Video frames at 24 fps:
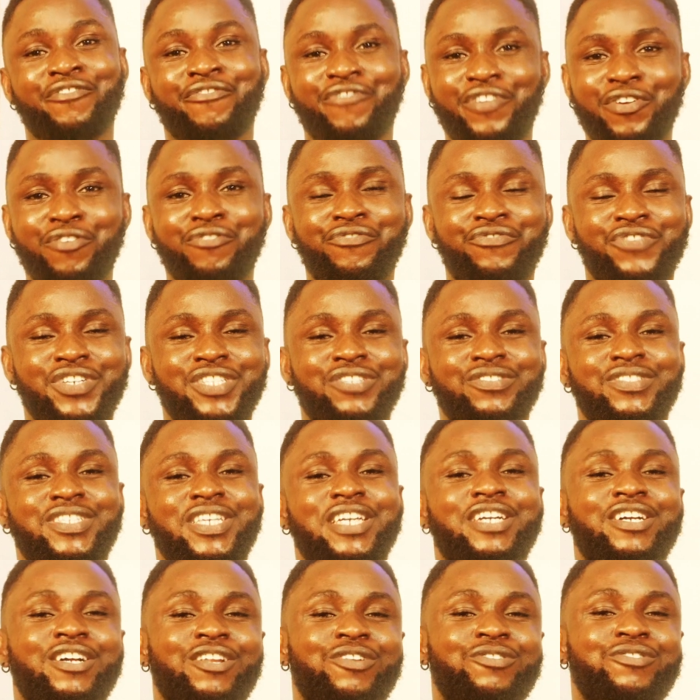Feel free to
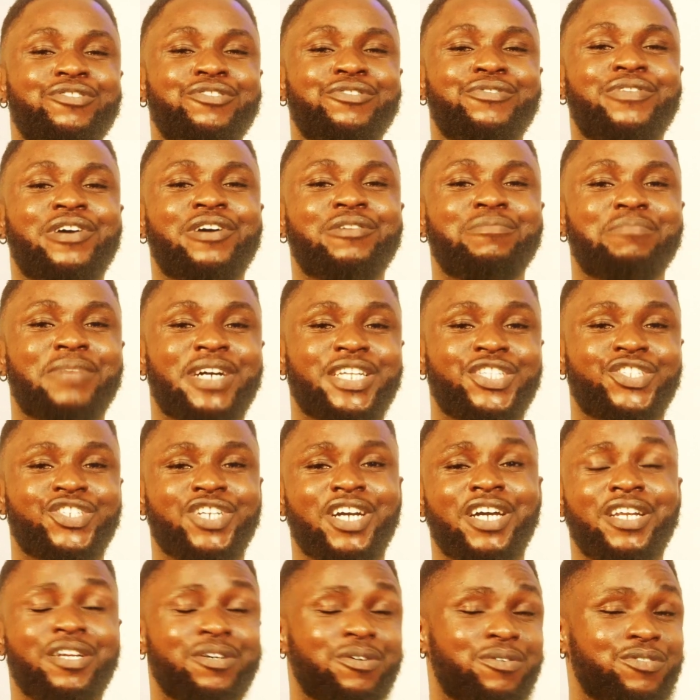take a look around my
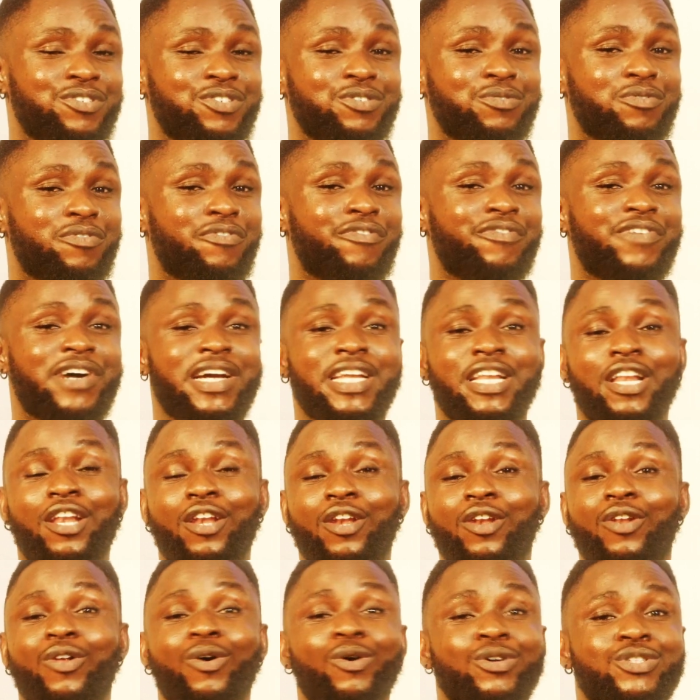channel. You will
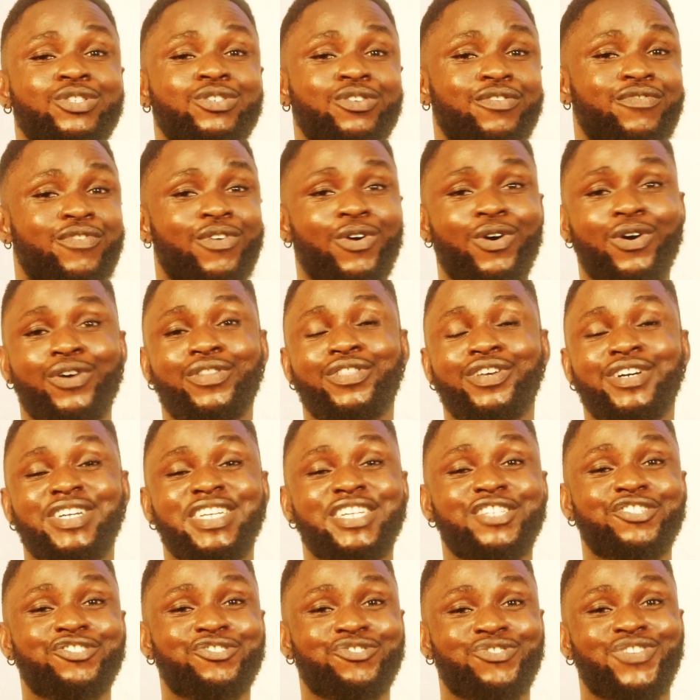find lots of other
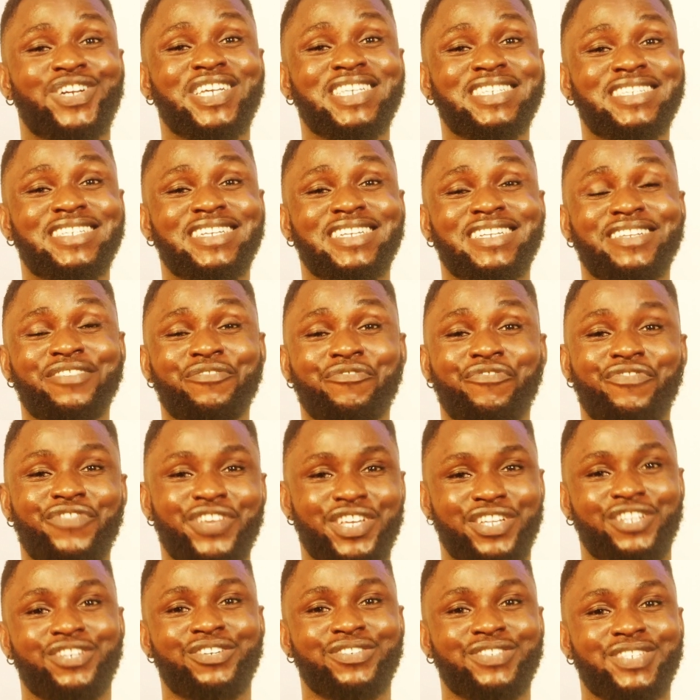interesting
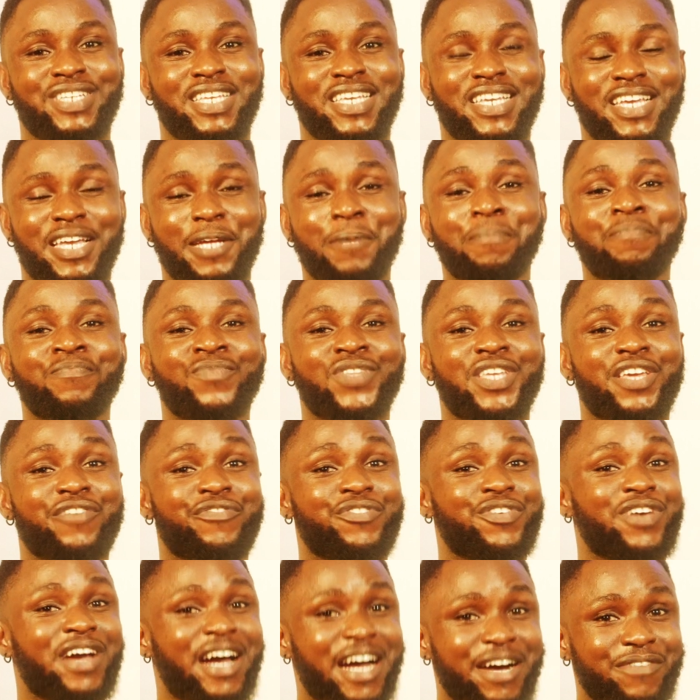videos, okay?
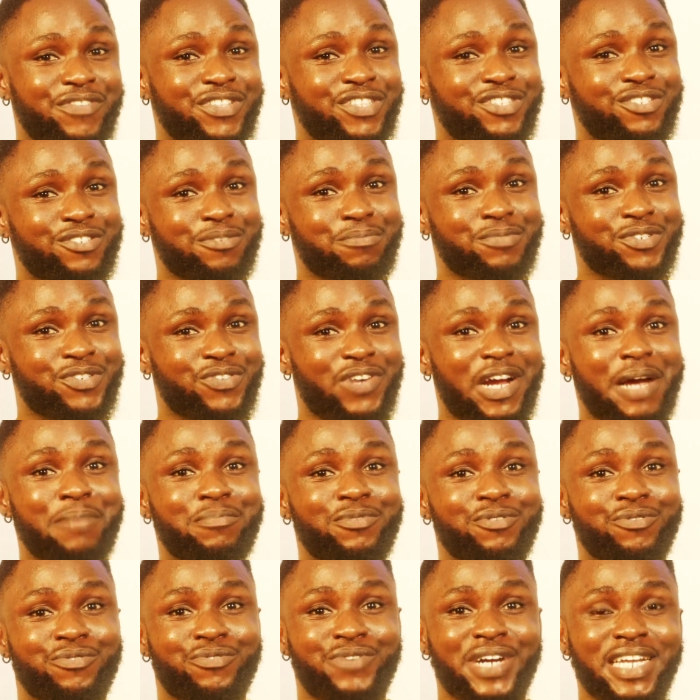If you haven't
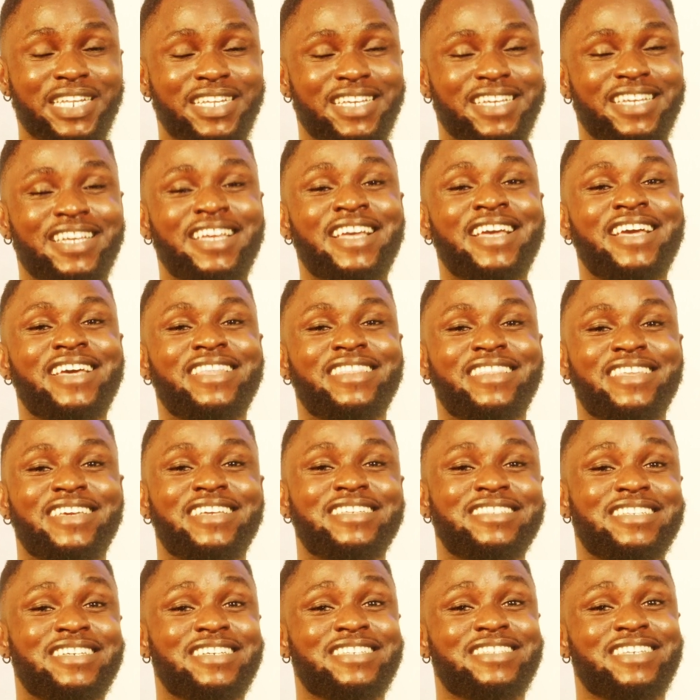subscribed already,
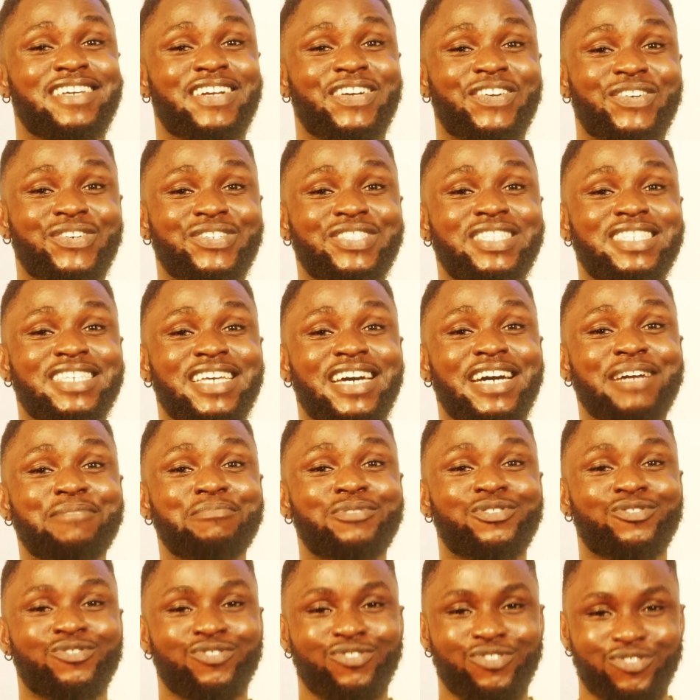this is a good
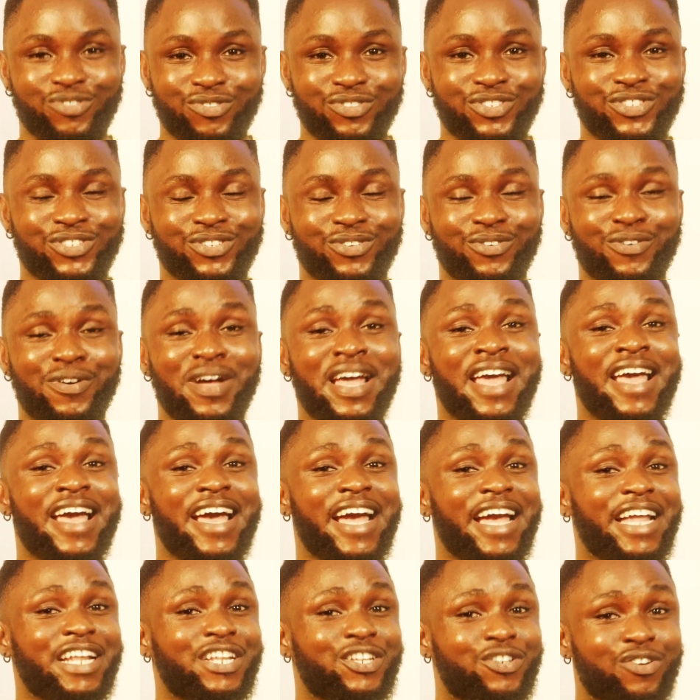time to do so.
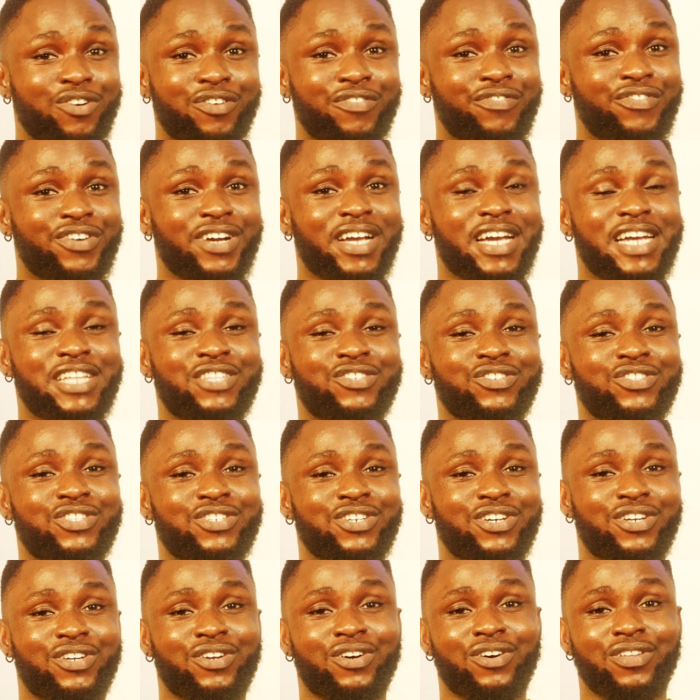And don't forget to
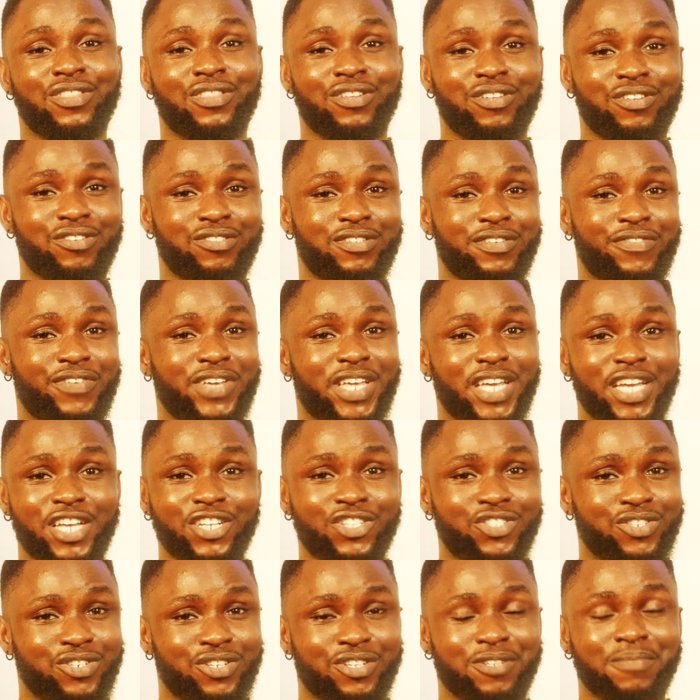turn on the
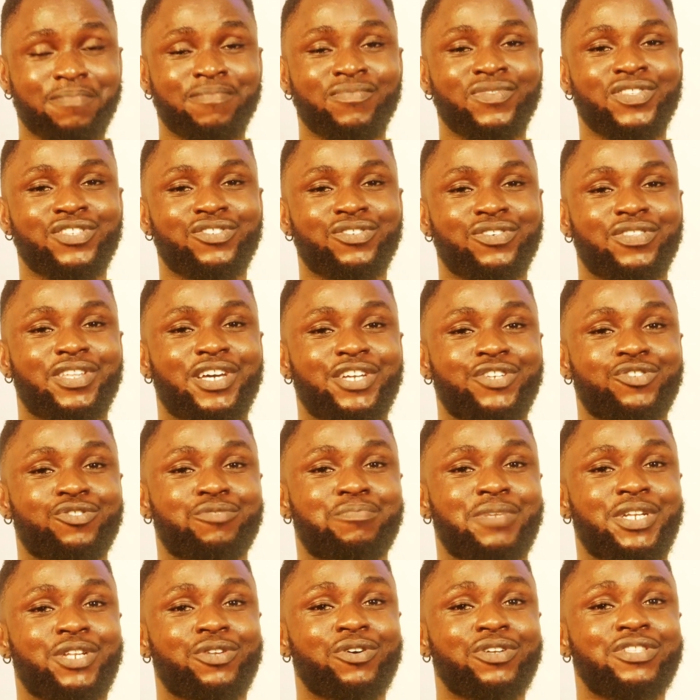notification so that you'll
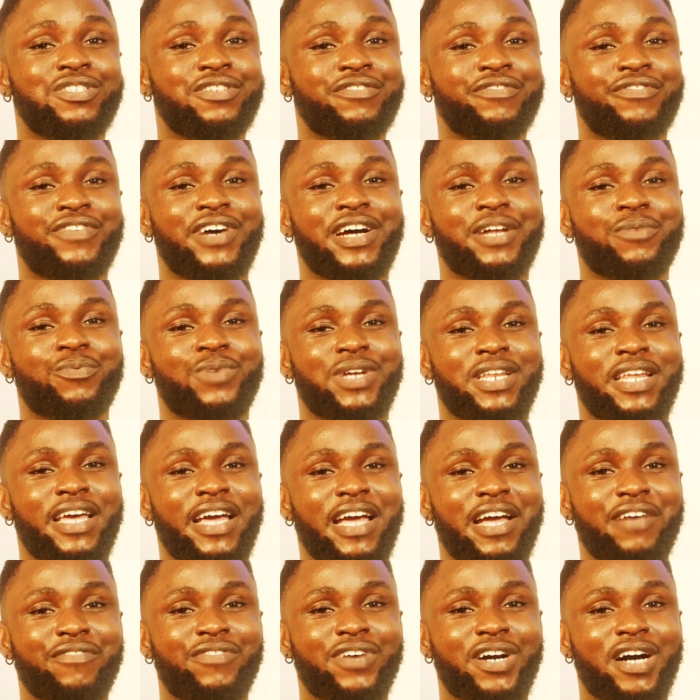be notified
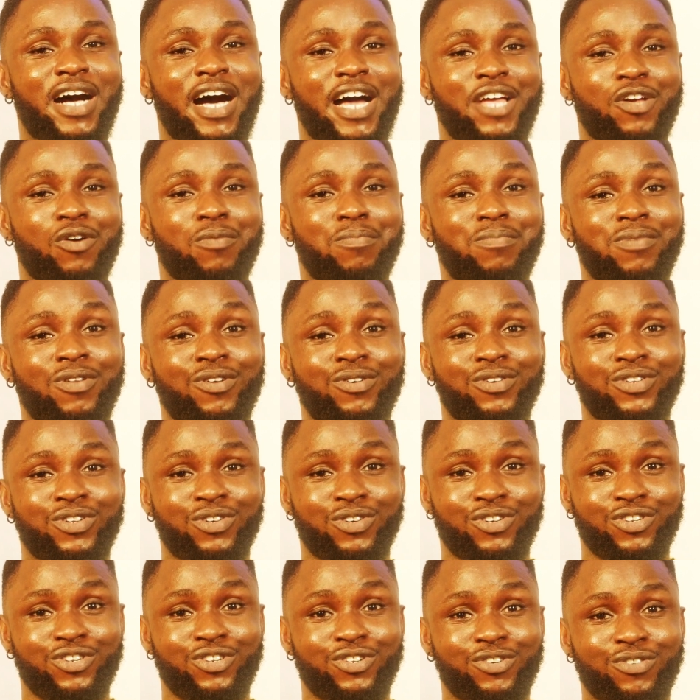whenever I
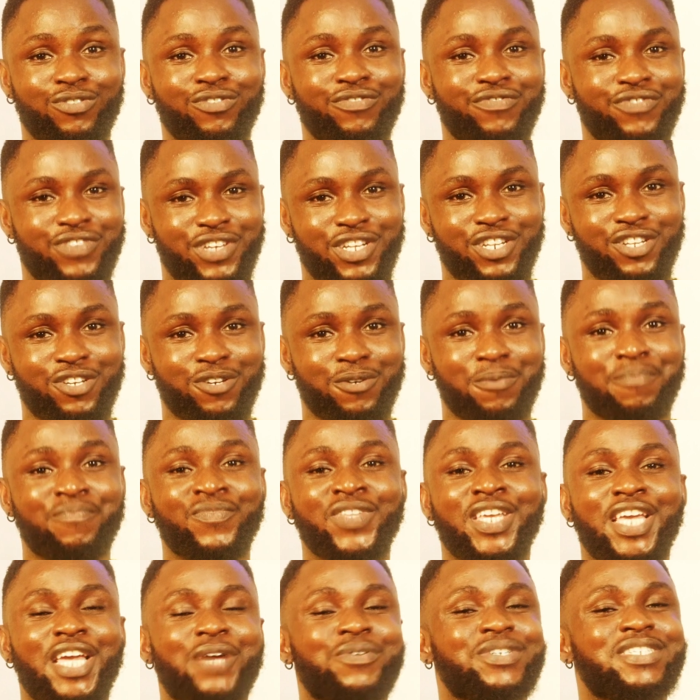upload a new video.
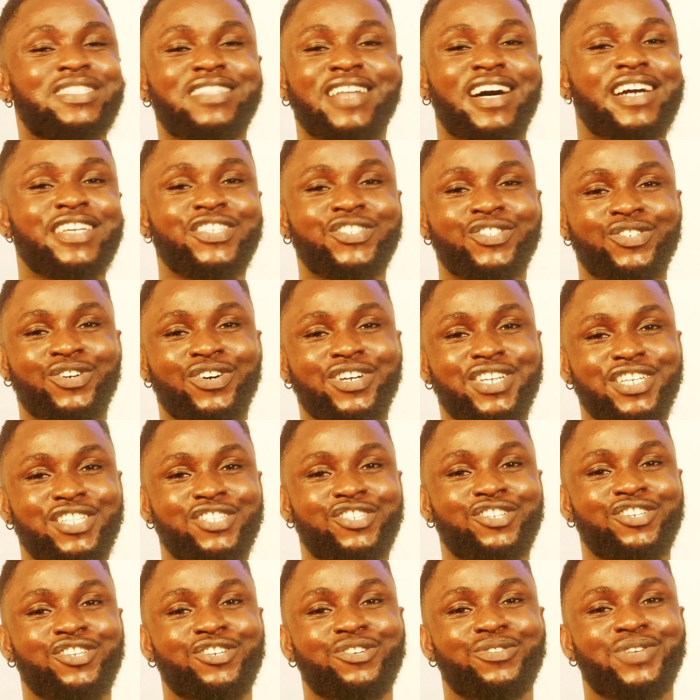It was nice talking
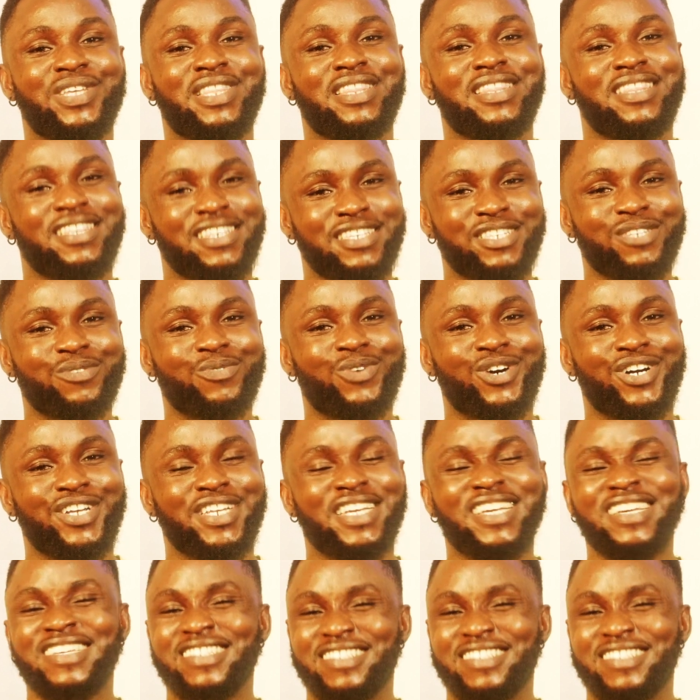to you in this one.